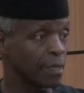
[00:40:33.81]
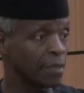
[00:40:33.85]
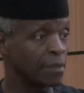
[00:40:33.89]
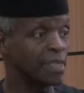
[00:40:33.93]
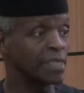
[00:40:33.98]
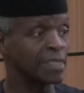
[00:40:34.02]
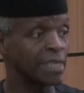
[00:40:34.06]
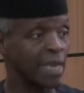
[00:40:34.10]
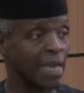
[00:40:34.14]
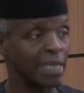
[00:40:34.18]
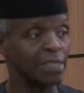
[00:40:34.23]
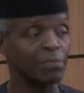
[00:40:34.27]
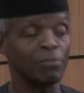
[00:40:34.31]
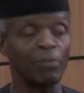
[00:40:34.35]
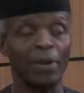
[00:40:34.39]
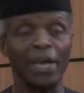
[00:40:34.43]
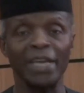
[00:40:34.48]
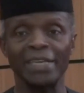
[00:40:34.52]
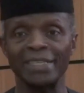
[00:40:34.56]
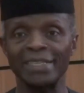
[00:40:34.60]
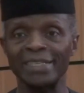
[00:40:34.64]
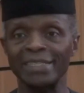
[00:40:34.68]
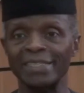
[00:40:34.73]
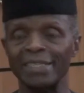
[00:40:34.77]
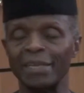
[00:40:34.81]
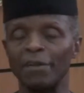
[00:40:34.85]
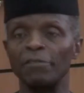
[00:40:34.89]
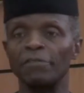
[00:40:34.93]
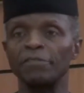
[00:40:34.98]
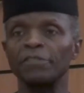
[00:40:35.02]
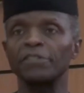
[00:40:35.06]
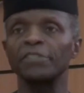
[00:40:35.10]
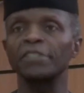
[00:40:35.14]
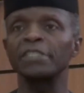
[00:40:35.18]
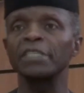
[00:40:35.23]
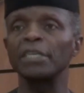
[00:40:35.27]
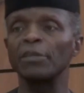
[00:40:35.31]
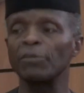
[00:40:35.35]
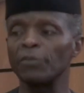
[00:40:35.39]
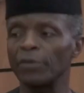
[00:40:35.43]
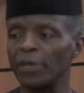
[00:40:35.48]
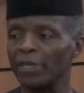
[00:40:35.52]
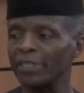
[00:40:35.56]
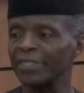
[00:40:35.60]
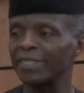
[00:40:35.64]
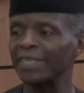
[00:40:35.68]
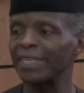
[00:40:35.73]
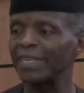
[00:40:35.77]
This has by itself
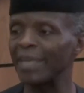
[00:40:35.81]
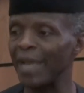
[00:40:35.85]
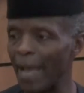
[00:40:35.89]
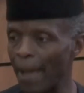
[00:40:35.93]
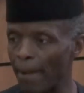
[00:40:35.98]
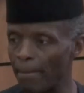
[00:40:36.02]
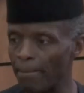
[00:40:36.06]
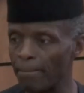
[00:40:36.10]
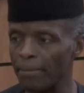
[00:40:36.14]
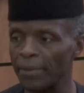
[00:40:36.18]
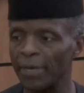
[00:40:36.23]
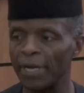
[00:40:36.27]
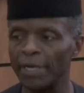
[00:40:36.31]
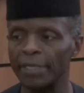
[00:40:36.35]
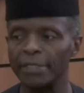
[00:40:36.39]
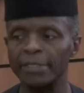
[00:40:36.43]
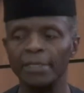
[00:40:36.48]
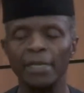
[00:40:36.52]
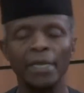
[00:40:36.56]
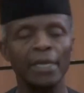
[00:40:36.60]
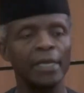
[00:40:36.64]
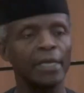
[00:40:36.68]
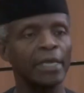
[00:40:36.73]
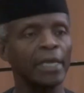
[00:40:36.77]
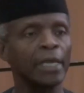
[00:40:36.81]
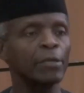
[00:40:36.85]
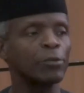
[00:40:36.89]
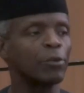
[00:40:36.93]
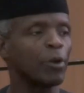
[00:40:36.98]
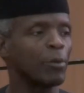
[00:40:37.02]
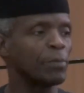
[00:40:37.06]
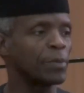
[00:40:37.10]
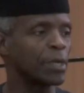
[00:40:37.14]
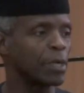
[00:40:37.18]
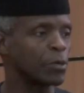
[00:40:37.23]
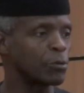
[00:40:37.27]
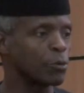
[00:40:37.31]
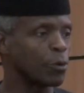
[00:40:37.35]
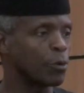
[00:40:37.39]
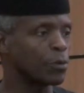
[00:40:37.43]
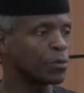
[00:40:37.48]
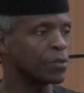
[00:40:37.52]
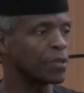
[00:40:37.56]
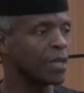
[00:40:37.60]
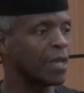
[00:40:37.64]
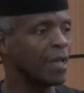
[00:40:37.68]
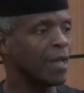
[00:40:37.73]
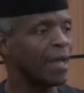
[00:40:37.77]
seriously hampered economic
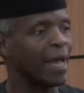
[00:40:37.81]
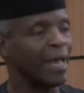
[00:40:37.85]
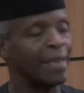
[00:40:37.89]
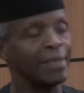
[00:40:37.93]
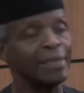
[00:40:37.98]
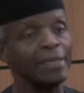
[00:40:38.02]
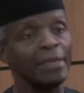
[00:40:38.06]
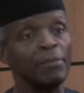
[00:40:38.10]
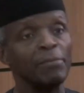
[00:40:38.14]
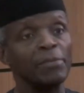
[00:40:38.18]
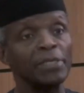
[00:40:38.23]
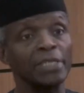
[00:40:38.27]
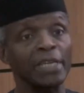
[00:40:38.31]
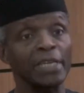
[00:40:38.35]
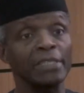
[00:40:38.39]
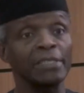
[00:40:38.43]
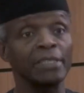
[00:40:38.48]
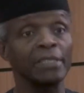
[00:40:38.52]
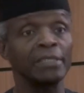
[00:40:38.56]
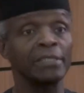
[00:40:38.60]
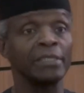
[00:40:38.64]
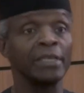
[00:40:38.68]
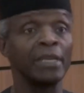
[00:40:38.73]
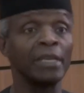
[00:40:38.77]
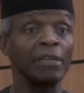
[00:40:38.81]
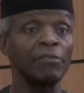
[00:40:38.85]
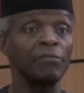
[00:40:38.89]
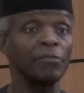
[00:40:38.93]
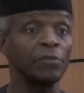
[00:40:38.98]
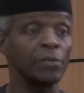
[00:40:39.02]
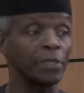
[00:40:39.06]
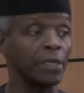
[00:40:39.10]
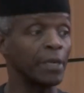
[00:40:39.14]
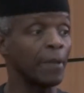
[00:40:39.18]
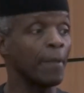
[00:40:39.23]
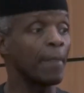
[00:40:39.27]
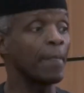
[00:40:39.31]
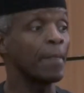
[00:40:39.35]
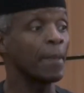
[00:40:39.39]
growth and limited the delivery